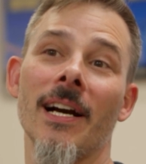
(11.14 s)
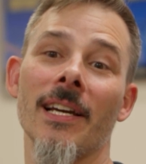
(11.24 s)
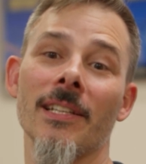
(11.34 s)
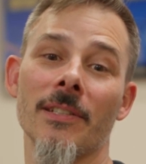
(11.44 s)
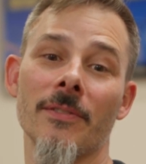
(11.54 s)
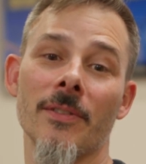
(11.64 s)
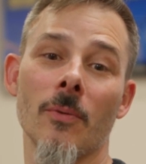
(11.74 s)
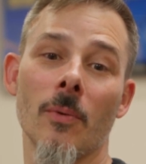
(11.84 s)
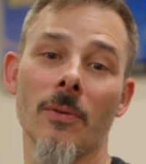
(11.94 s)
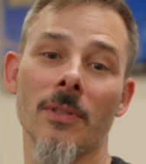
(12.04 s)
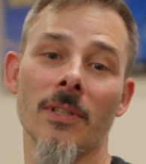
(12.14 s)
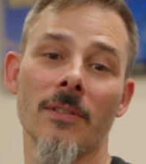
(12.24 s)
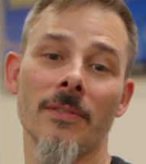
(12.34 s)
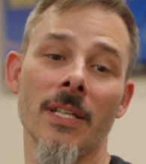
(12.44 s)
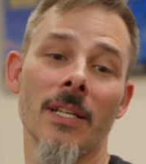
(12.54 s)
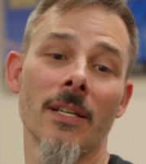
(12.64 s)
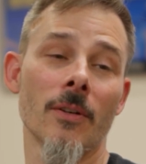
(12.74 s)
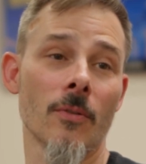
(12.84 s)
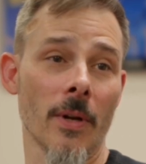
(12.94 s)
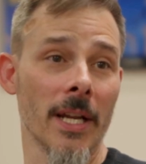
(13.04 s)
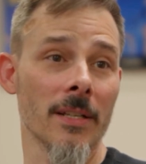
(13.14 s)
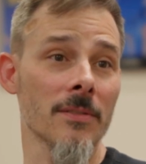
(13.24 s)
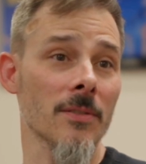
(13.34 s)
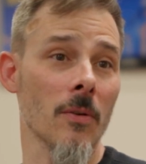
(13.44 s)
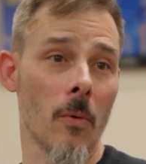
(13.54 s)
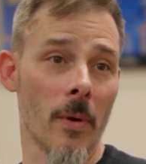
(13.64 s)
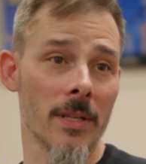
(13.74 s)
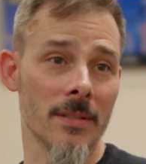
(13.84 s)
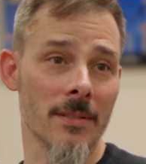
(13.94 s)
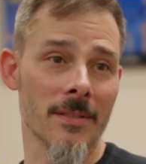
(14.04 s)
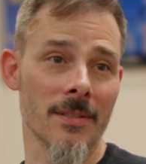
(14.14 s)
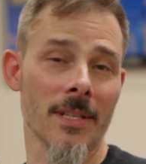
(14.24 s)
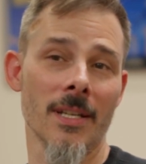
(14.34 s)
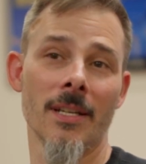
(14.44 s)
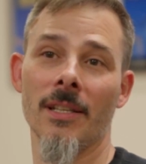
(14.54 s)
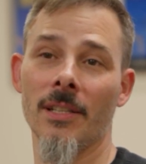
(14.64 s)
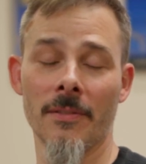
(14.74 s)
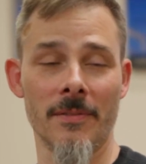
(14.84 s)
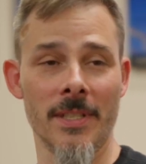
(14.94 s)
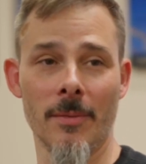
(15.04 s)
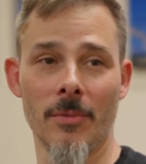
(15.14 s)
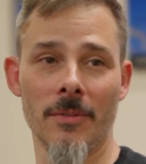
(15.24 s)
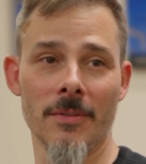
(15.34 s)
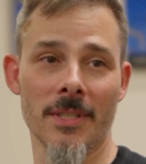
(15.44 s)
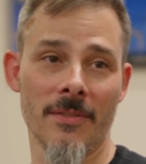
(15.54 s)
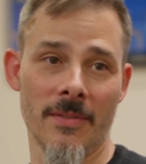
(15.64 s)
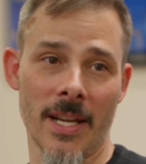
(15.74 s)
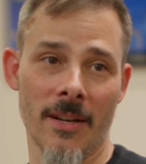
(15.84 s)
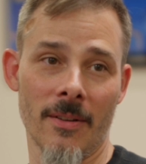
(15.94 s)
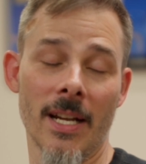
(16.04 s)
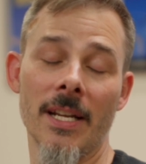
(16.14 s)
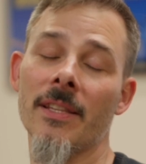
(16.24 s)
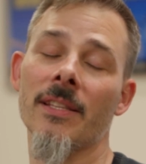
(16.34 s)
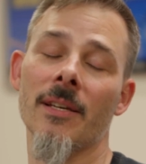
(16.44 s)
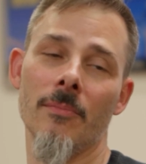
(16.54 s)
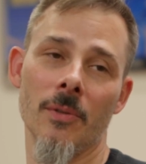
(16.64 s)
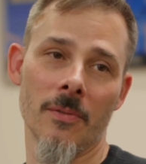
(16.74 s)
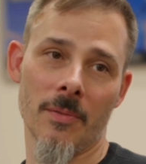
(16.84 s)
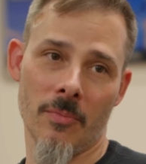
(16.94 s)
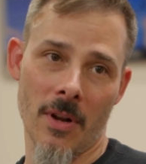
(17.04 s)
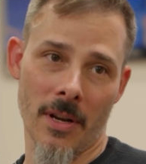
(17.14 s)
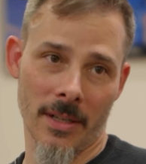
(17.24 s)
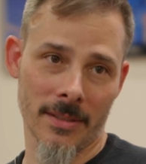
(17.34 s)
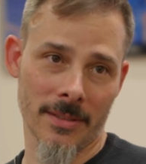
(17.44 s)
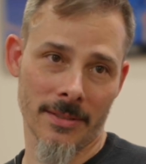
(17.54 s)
I live in the world of cranes, hoists, lift tables, conveyor, anything that moves product.